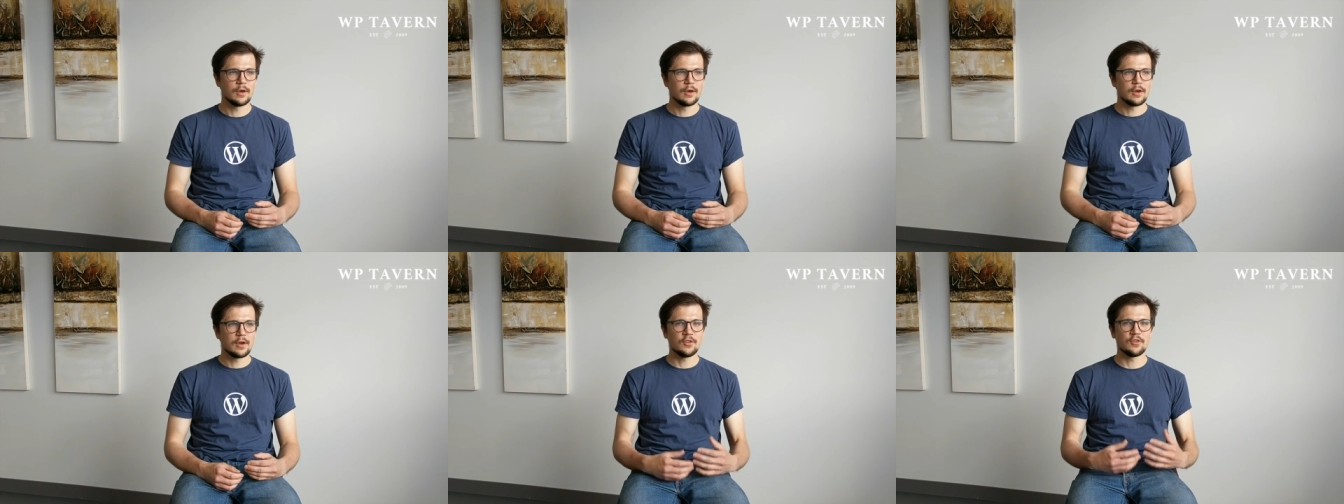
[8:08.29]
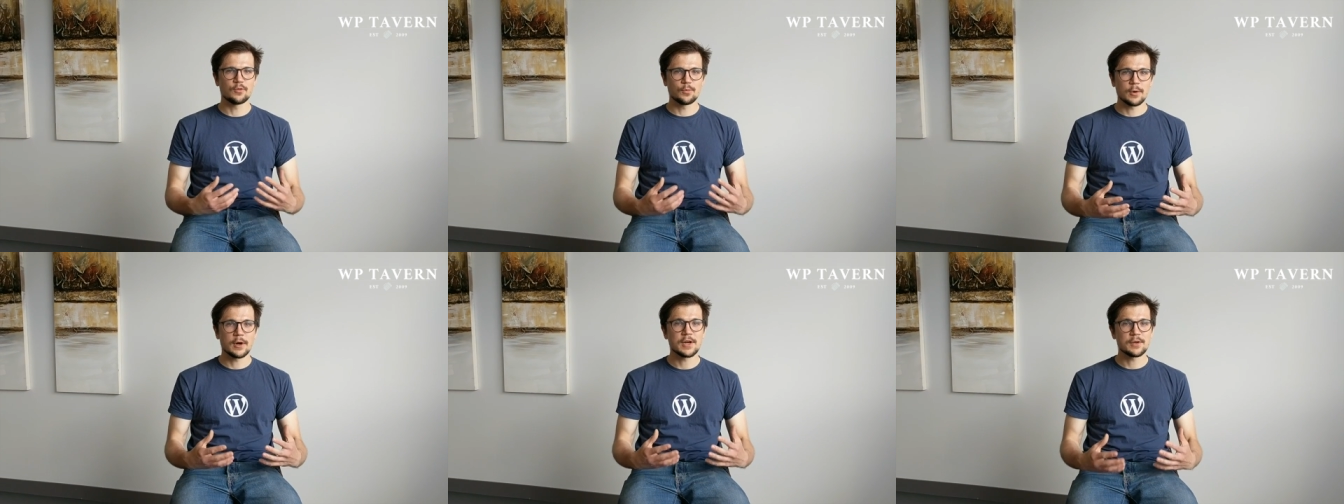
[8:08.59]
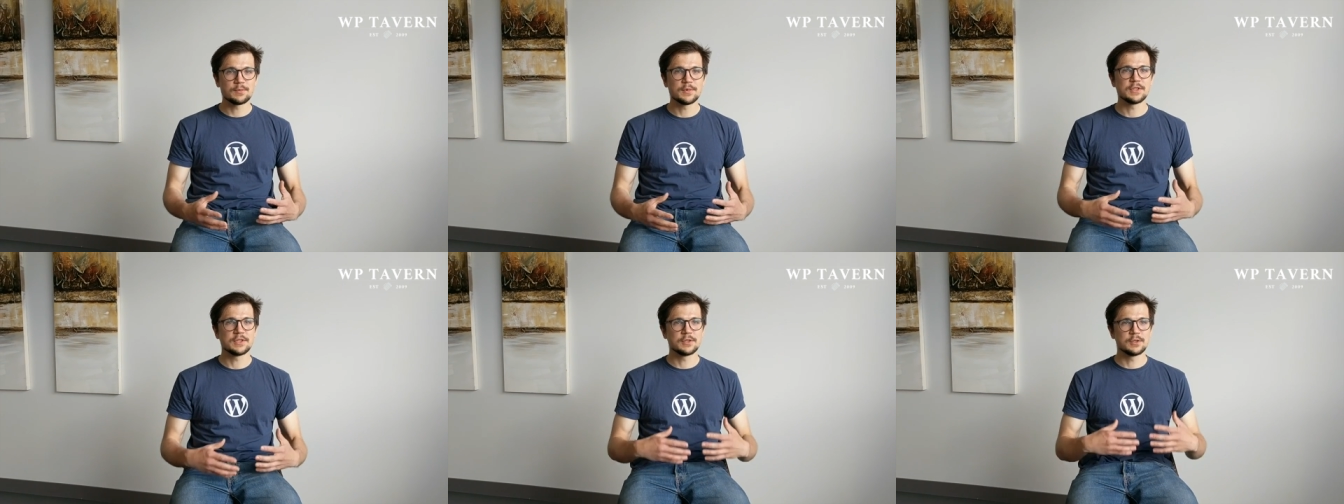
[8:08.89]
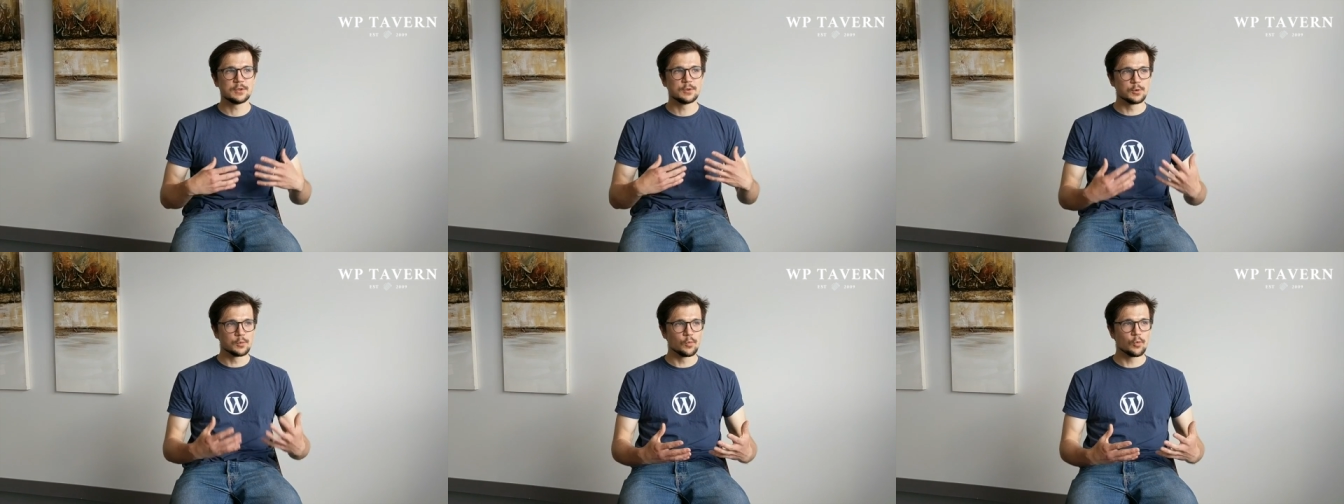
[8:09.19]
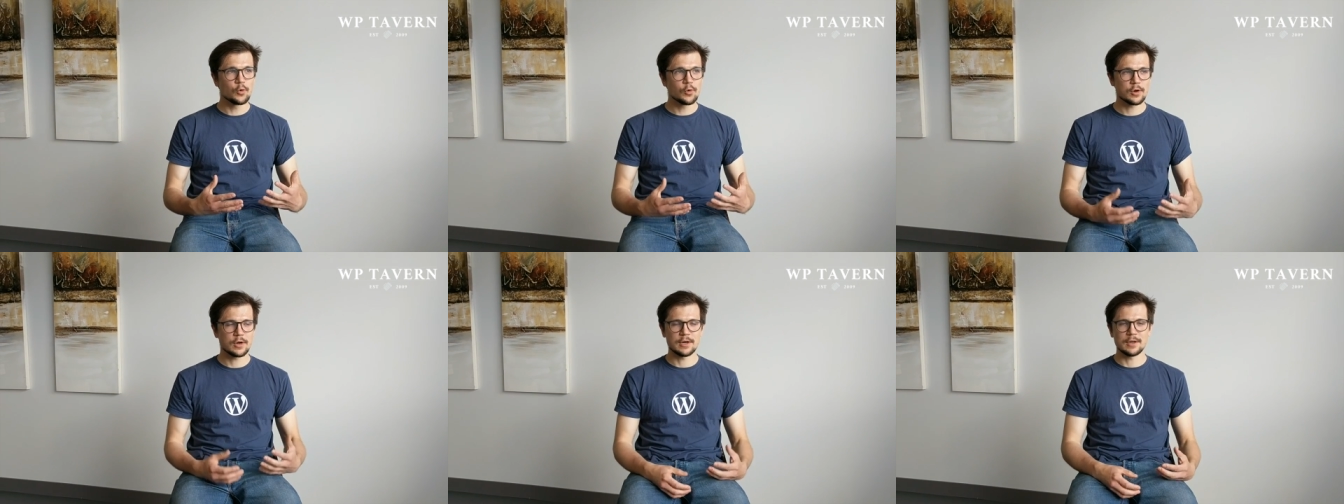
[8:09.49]
inspired me to do
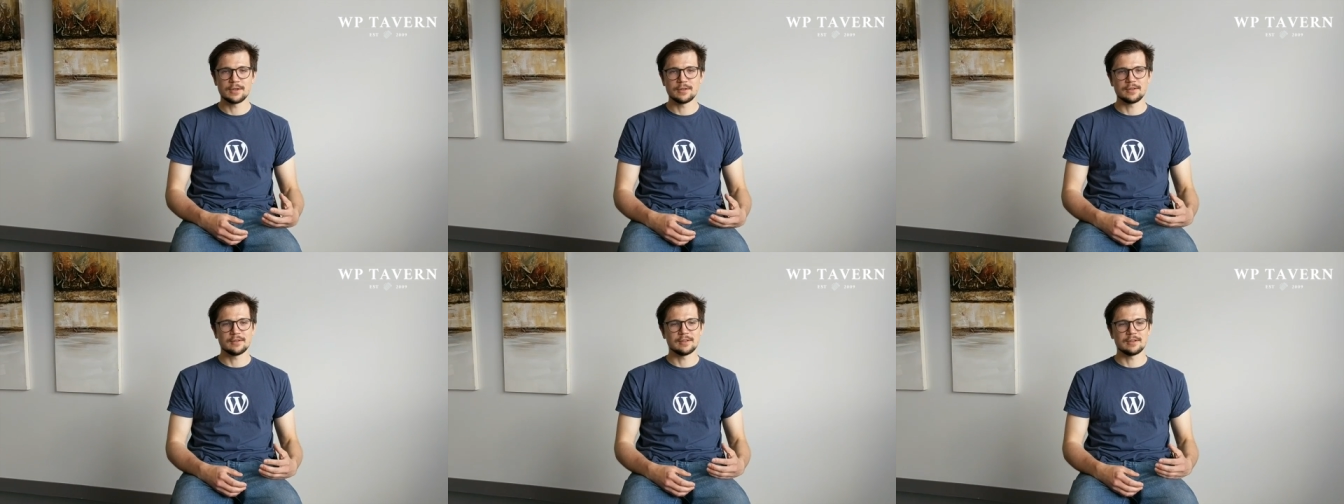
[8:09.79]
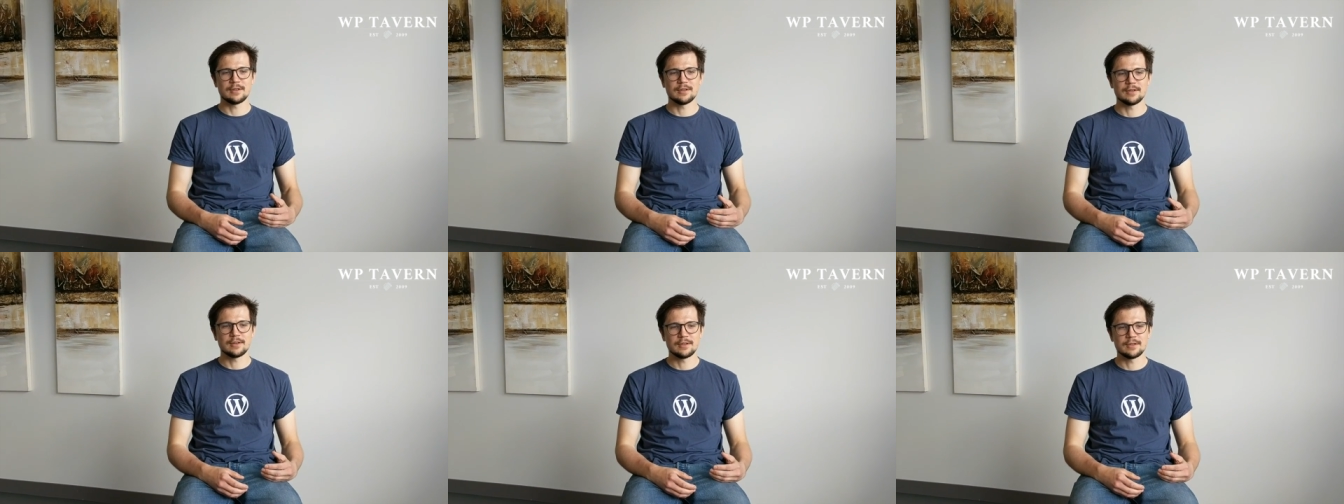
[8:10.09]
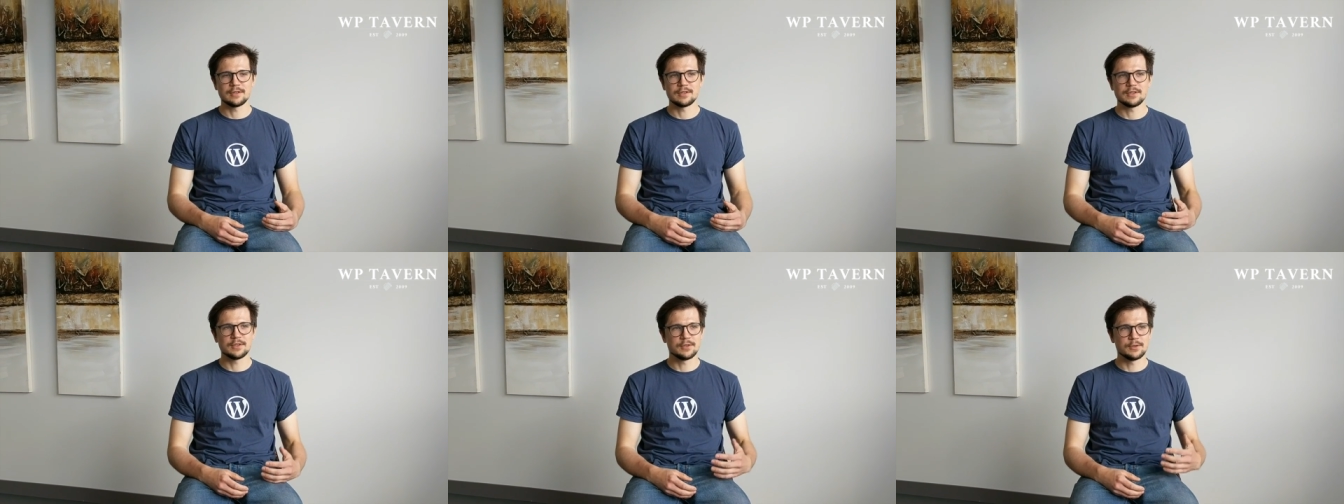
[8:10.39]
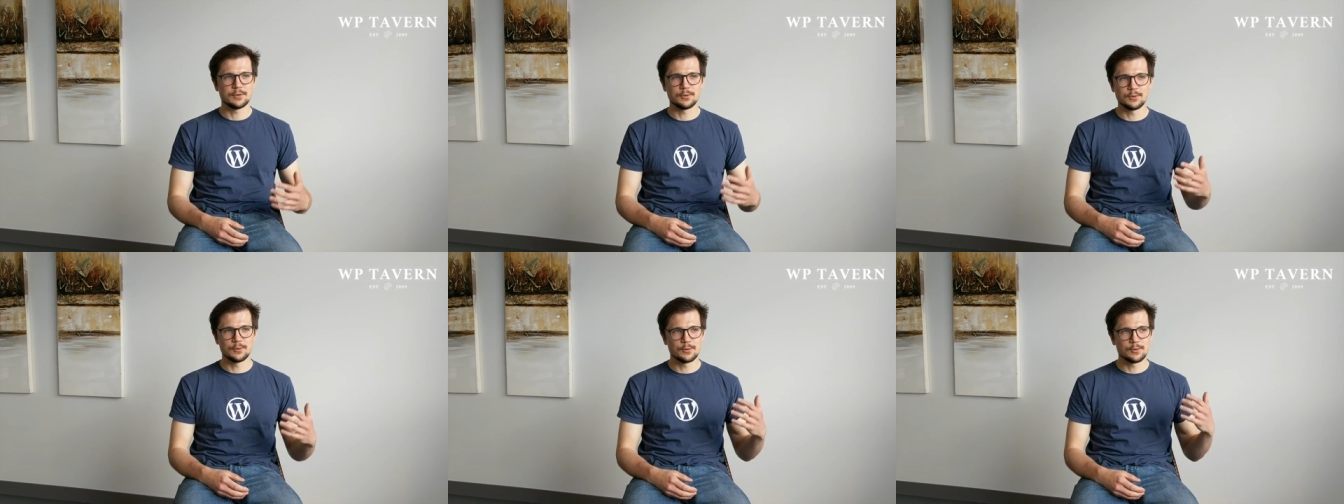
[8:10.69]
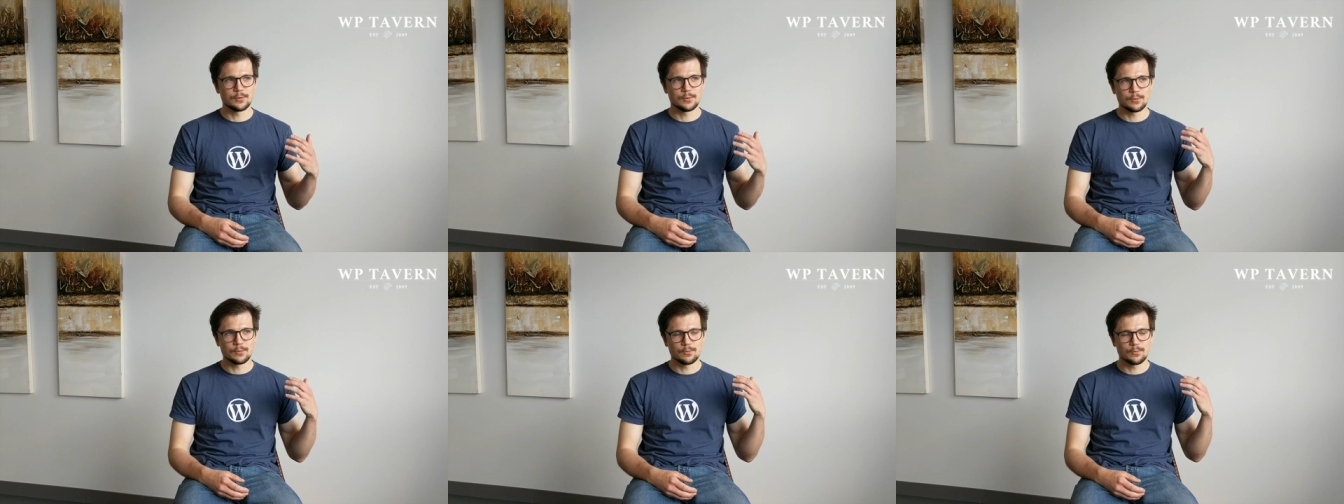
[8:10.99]
more and
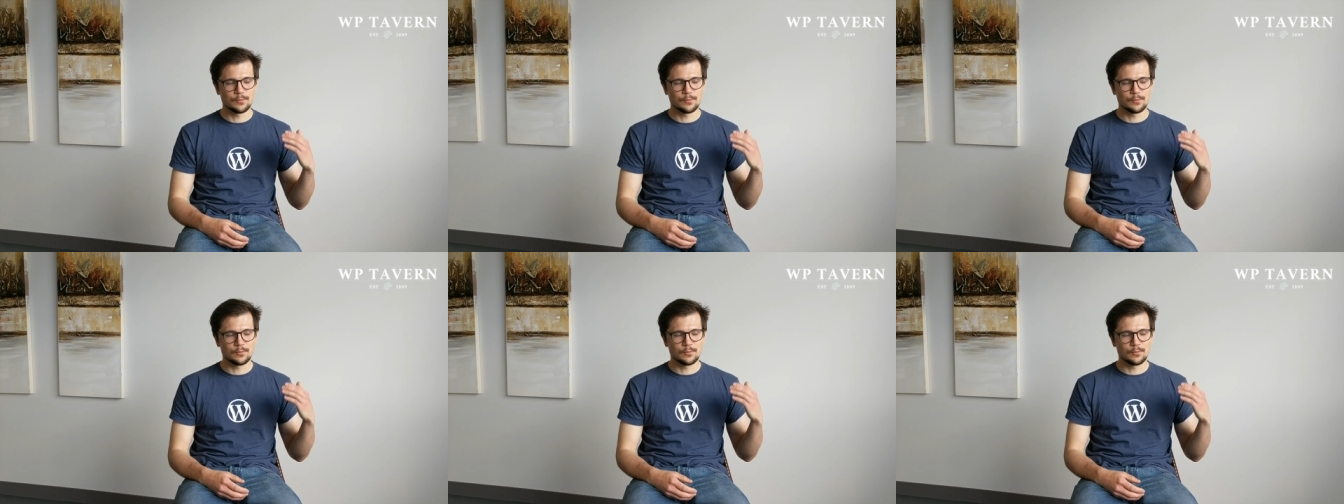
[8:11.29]
to